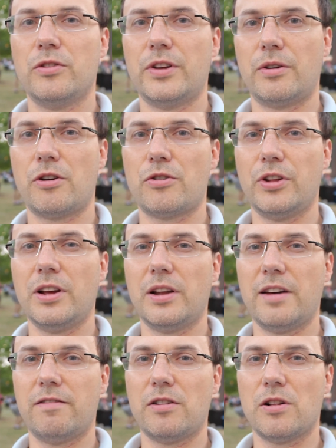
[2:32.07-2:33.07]
recording
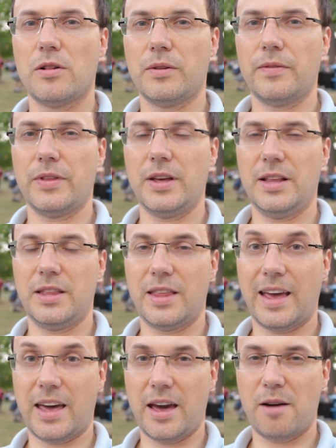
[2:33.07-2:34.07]
level in
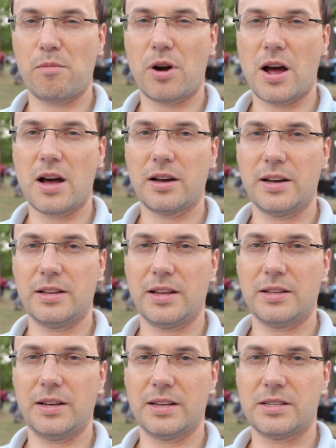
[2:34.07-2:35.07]
the camera, in the
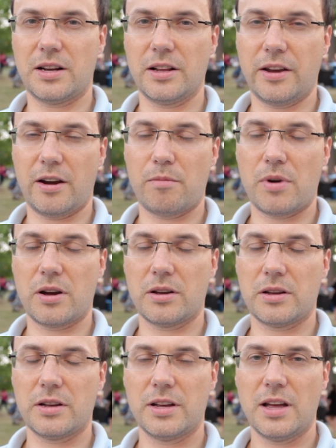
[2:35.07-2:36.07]
DSLR camera,
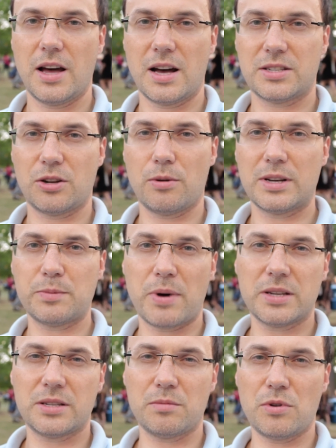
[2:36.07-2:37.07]
as low as
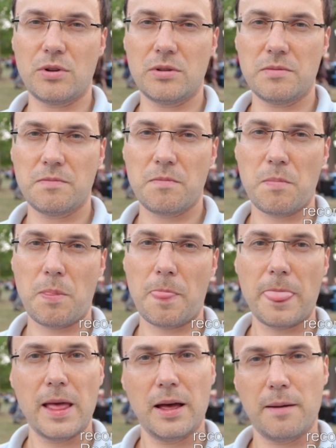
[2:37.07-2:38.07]
possible,
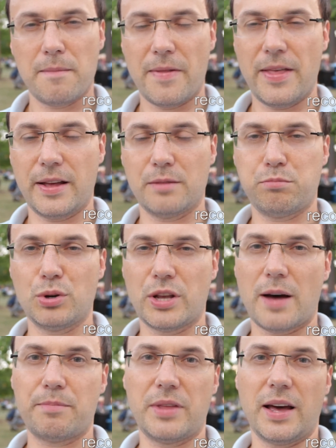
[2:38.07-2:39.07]
but then put
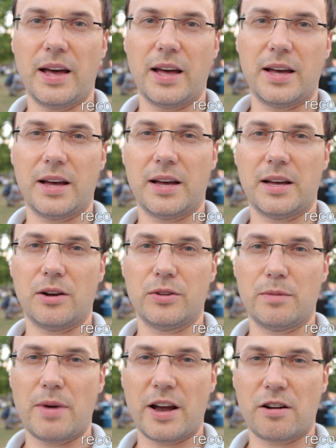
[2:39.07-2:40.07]
up on
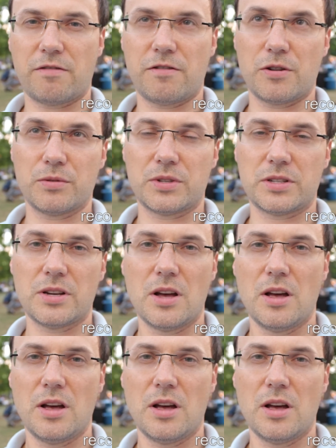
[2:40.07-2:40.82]
the microphones,